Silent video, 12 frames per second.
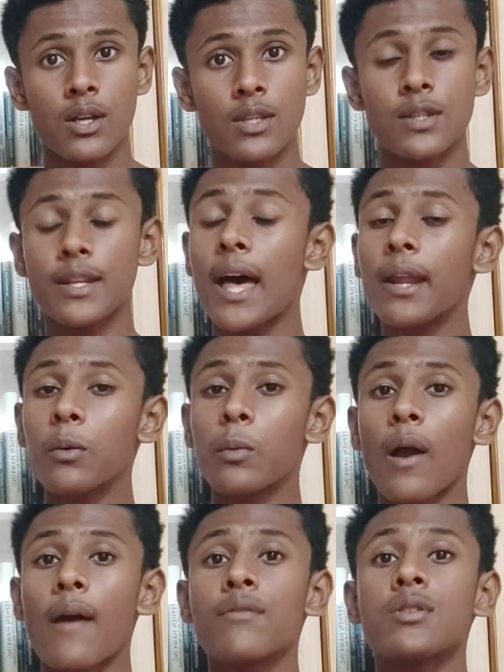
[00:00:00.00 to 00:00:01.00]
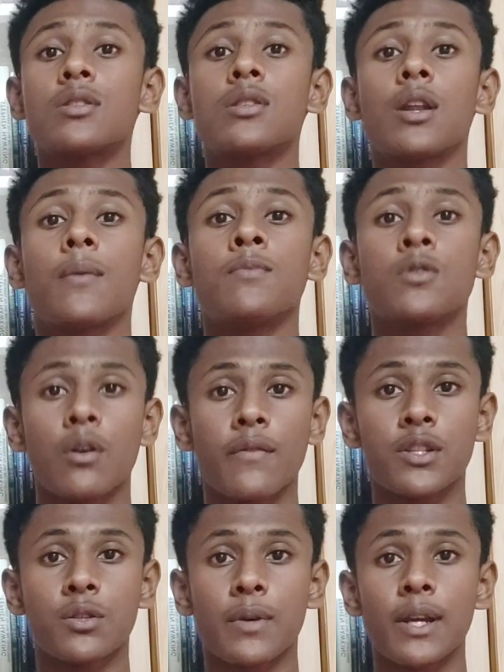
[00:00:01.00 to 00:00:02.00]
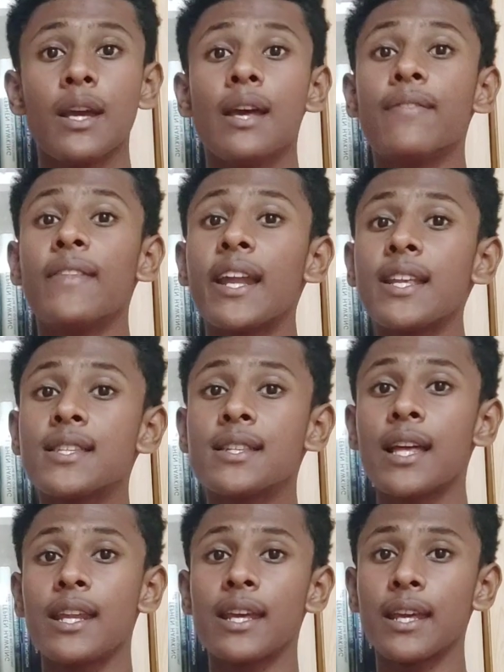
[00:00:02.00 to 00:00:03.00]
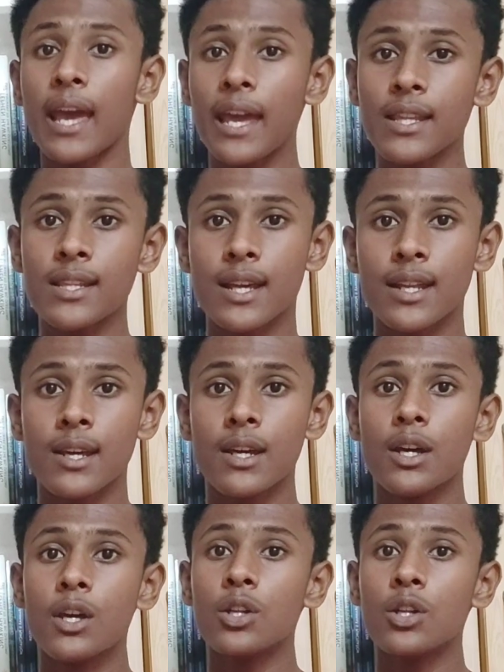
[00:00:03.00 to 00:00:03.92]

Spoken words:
So Nanograv is an observatory that is dedicated